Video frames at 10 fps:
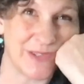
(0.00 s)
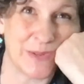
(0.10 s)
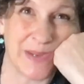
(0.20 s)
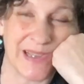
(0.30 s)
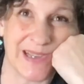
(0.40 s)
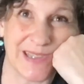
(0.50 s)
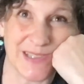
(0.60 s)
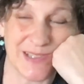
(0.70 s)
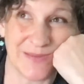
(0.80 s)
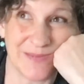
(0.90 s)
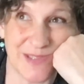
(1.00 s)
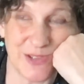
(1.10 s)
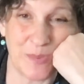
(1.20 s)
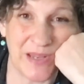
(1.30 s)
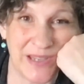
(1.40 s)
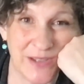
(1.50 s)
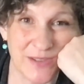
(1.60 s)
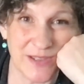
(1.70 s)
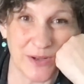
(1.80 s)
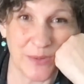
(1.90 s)
oh my gosh, so many
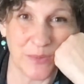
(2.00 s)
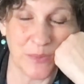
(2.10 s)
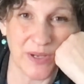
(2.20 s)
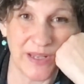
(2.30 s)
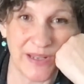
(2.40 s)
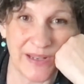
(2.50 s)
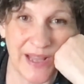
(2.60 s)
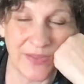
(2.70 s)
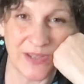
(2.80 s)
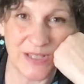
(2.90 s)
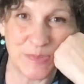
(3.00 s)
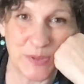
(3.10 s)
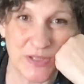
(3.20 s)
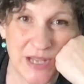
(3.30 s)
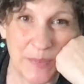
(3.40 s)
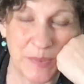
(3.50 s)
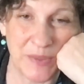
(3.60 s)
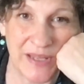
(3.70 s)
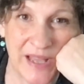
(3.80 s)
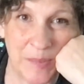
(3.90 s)
years ago, working at Anthony's Bookshop in
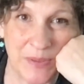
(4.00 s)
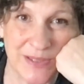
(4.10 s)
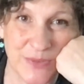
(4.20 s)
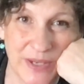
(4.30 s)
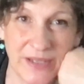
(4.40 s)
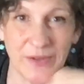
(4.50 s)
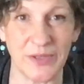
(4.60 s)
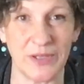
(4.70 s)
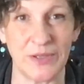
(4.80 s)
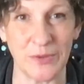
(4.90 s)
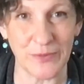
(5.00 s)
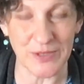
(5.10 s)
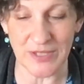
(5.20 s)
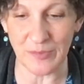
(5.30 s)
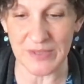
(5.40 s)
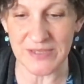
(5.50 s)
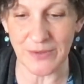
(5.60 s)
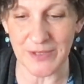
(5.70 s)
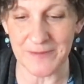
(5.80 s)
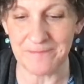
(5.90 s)
Minneapolis, right near the University of
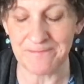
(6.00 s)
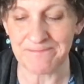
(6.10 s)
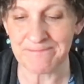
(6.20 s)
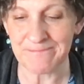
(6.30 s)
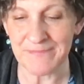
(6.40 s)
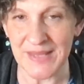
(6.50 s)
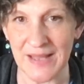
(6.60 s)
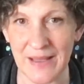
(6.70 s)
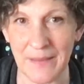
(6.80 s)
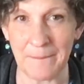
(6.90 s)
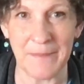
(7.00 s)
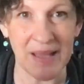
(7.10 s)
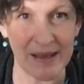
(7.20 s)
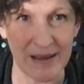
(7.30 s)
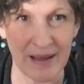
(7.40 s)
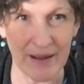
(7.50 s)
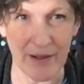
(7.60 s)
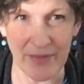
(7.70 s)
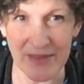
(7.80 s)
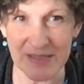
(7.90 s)
Minnesota, I
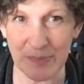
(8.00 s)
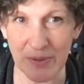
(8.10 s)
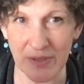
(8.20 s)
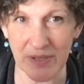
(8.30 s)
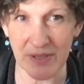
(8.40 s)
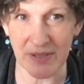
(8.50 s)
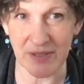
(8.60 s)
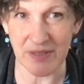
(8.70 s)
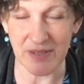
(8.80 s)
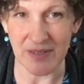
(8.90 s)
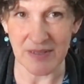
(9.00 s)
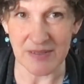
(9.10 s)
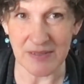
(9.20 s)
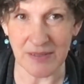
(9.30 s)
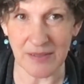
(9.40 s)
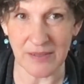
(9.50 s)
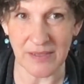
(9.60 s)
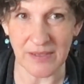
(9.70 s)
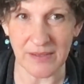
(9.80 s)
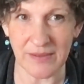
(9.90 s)
got this book. It's a little